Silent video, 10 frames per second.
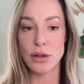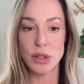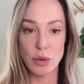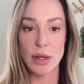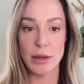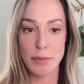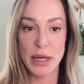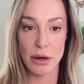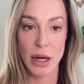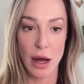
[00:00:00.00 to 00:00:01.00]
doing
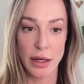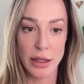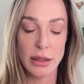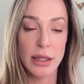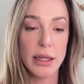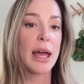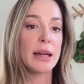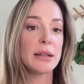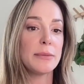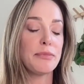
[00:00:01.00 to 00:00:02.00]
periodically.
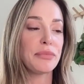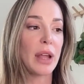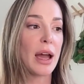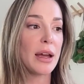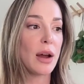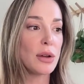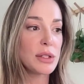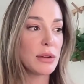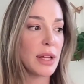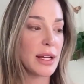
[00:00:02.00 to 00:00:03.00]
And I
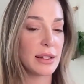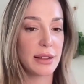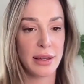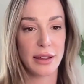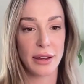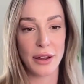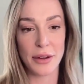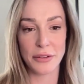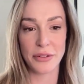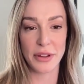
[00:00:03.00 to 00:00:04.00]
also like to think
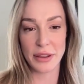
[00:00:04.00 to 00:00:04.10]
of,